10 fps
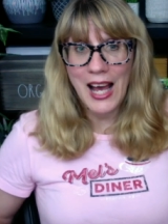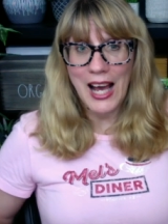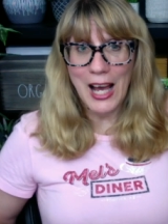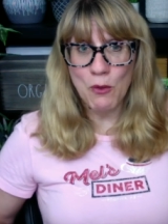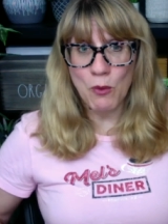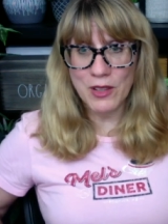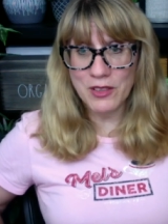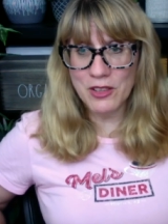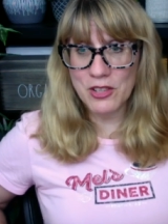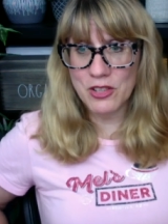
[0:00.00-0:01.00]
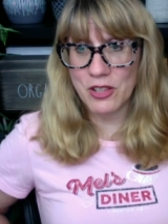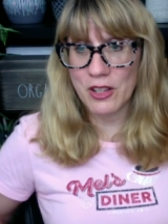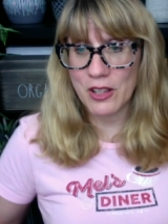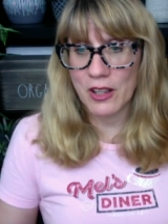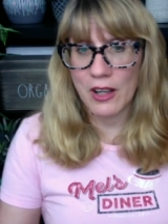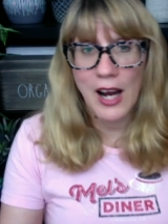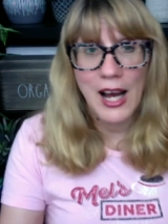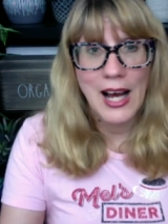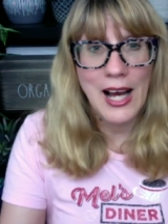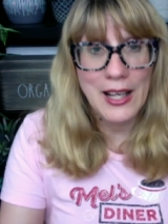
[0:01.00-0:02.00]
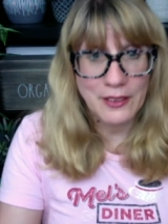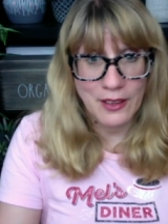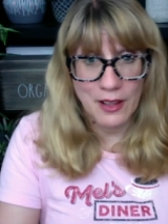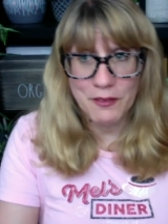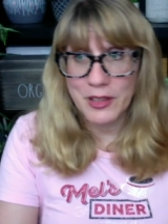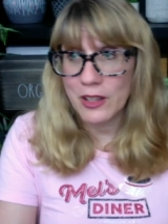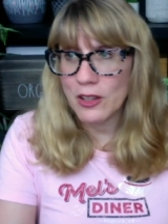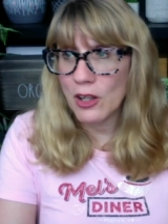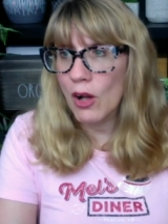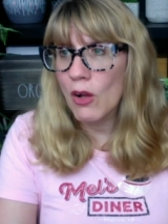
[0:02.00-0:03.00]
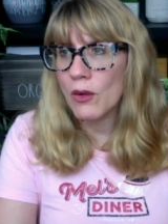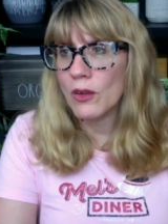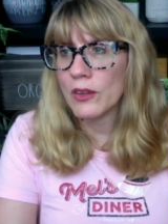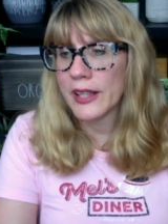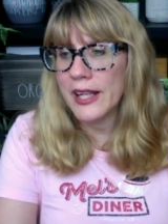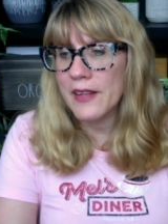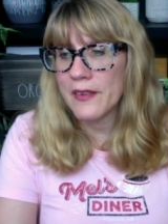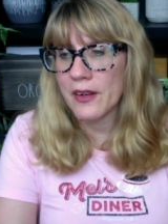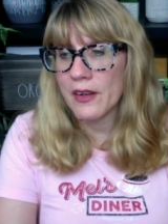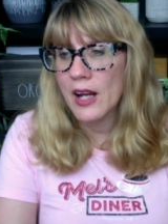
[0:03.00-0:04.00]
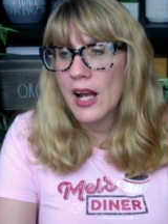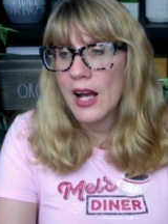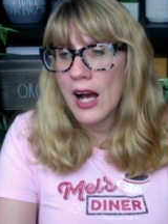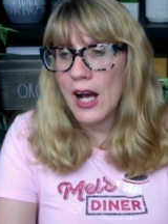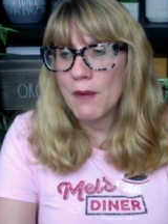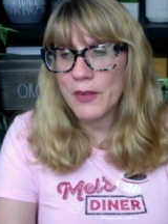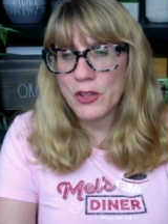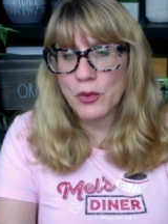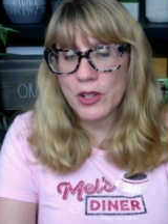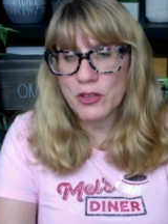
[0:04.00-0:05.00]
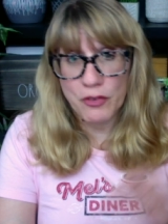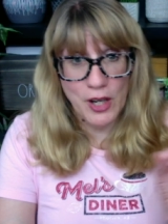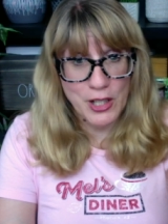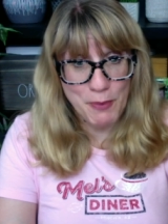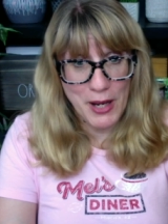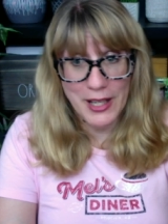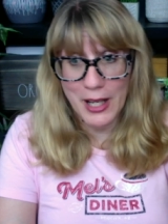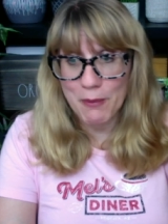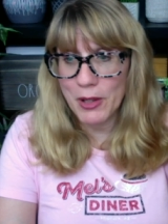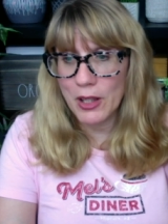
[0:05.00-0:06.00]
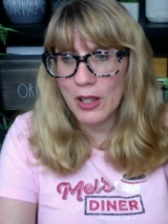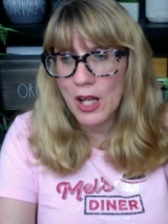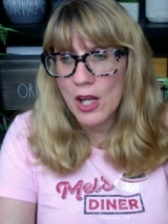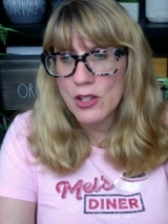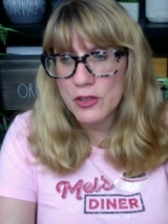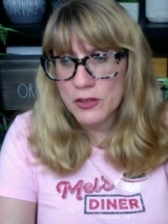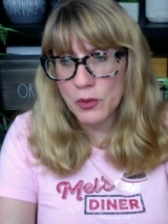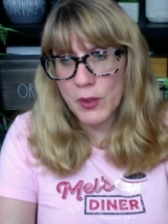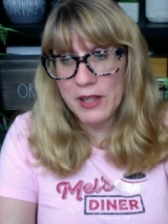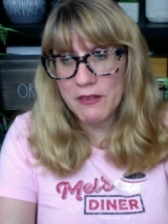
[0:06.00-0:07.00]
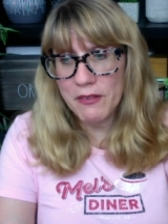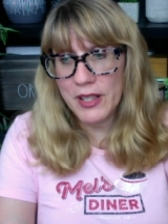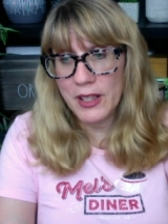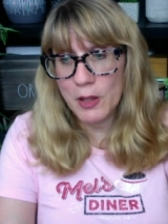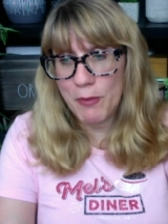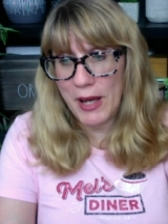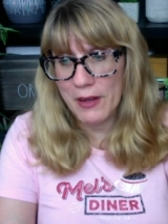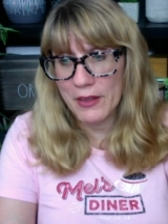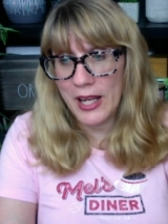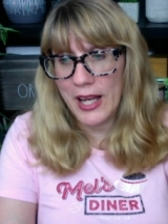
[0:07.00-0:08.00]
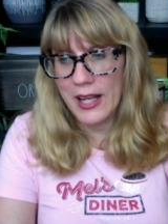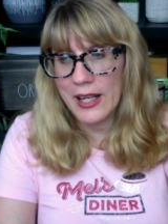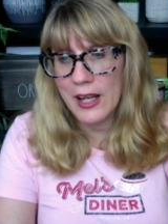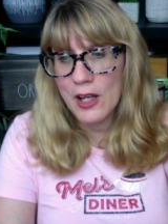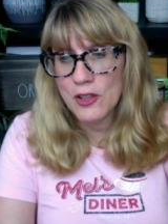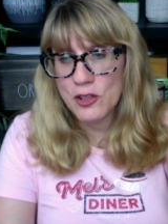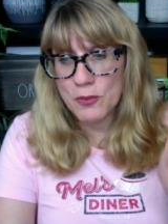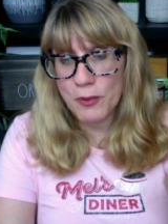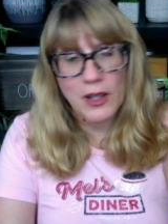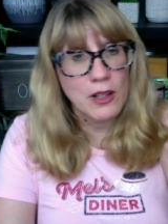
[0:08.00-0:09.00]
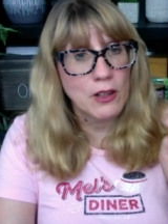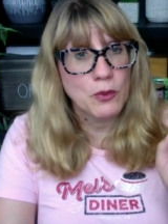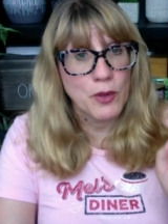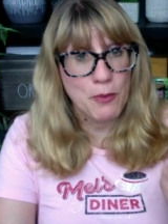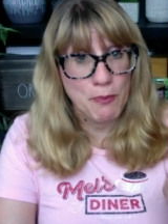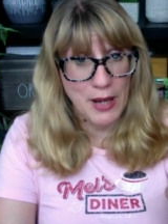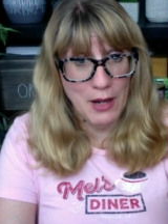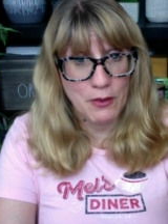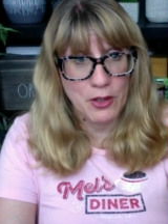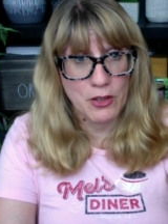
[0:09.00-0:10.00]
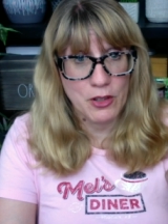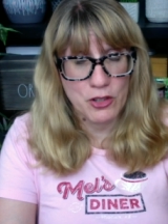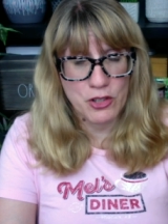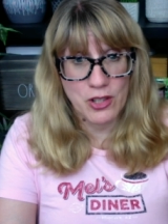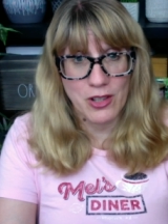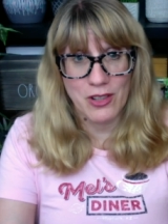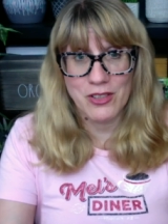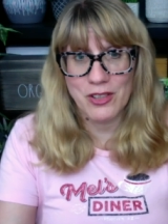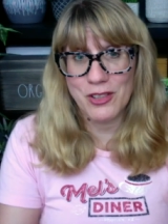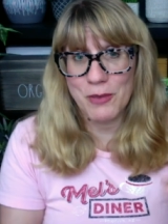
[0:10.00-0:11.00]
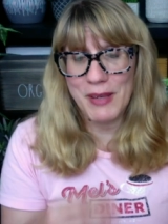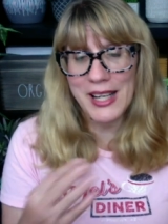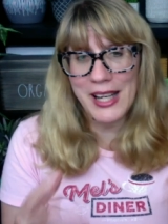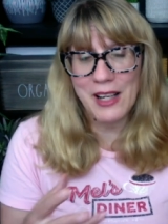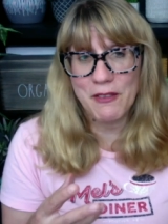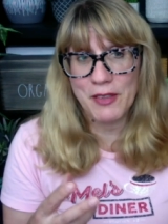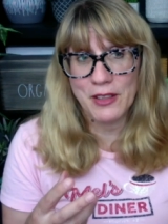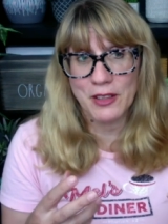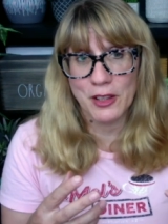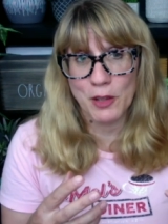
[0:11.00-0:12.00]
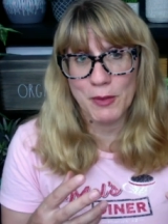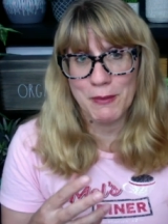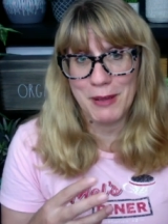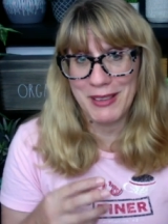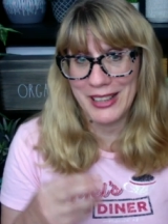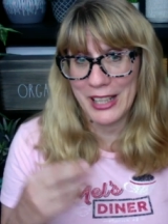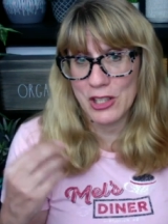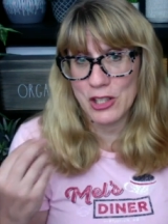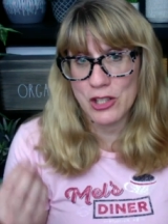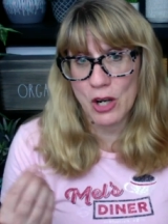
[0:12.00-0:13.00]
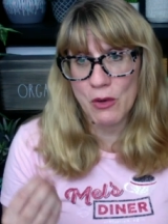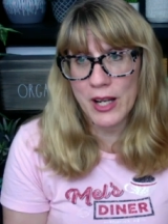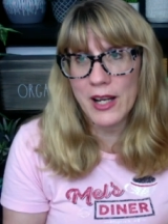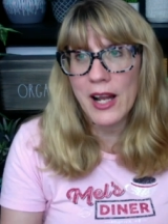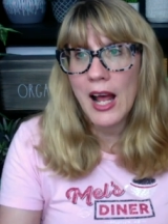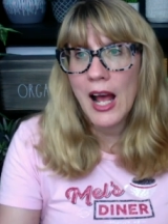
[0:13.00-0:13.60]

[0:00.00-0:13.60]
I wasn't sure I loved it cold either. This one is fresh pineapple, sweet vanilla pound cake, sprinkled with powdered sugar. So to me, it kind of feels a little bit maybe like a donut.